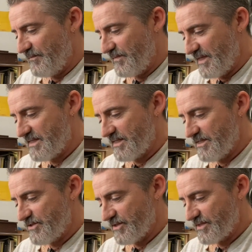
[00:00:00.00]
This
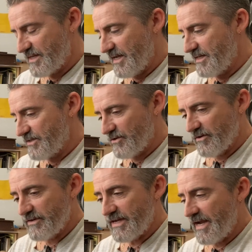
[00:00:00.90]
is just a
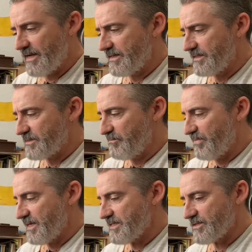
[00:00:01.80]
diary, and it's
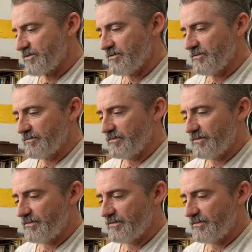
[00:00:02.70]
based on,